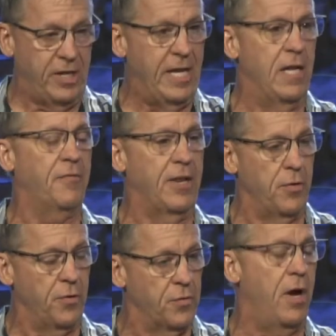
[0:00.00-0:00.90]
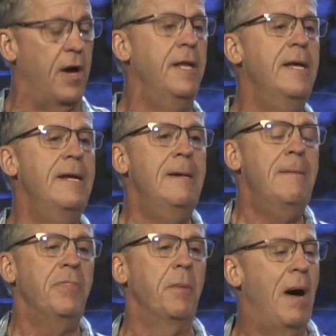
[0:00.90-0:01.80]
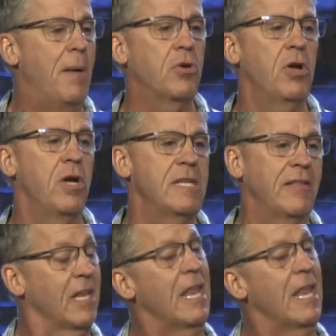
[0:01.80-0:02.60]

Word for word: to hell if they don't know God. The Bible calls that the